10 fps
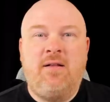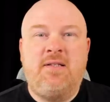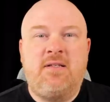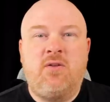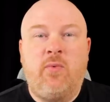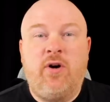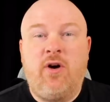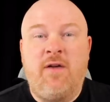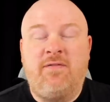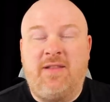And now let's hit the
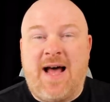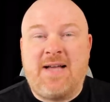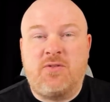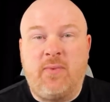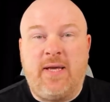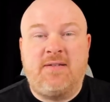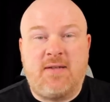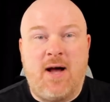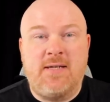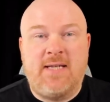winner of last week's
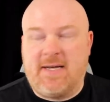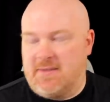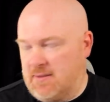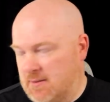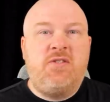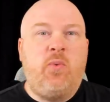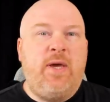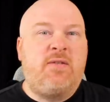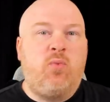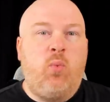contest. This
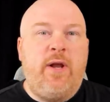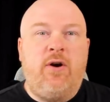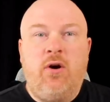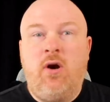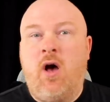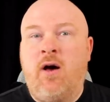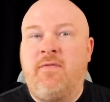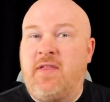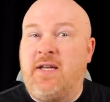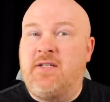week's winner
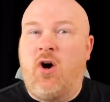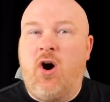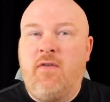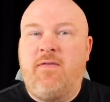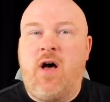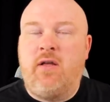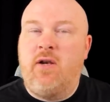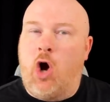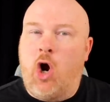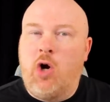of the
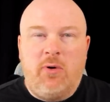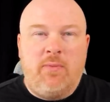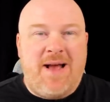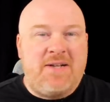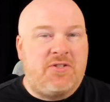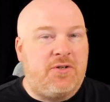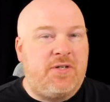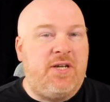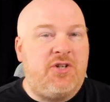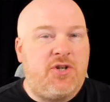Tarvalen Harbor Master
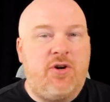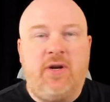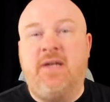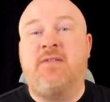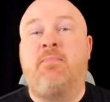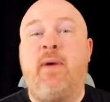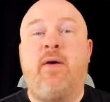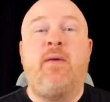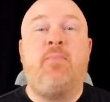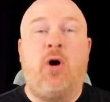t-shirt is
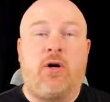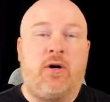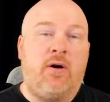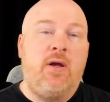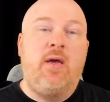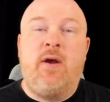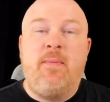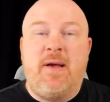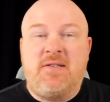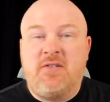Mary Parker.
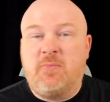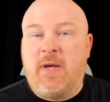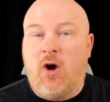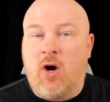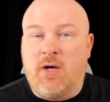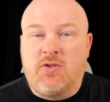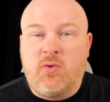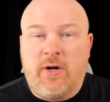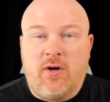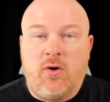Mary, message me on
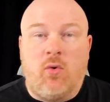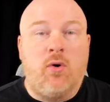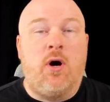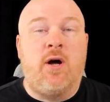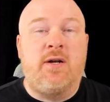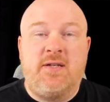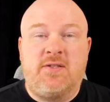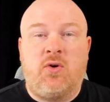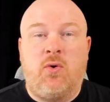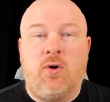Twitter or on
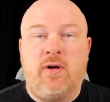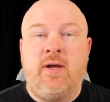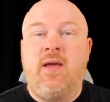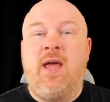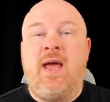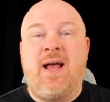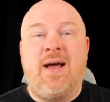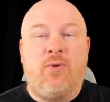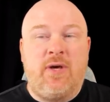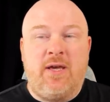Discord, and
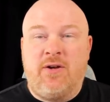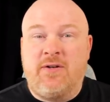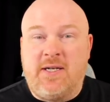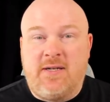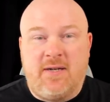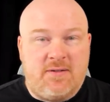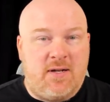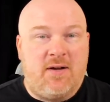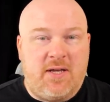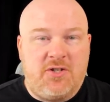I will get your details
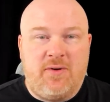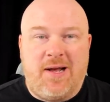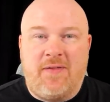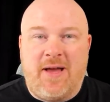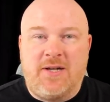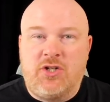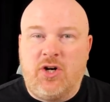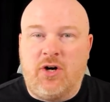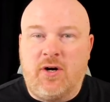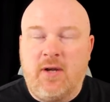and I'll get you out that
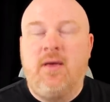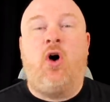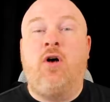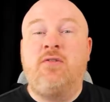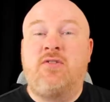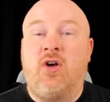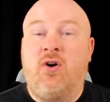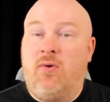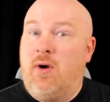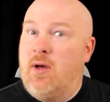shirt. Let's
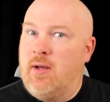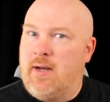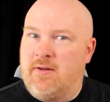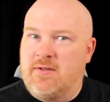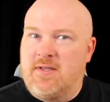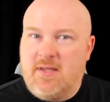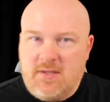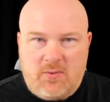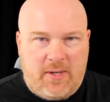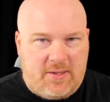also announce
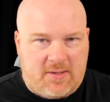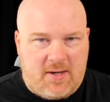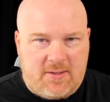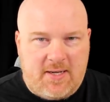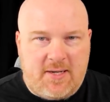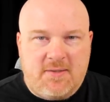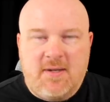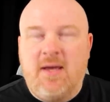this week's contest.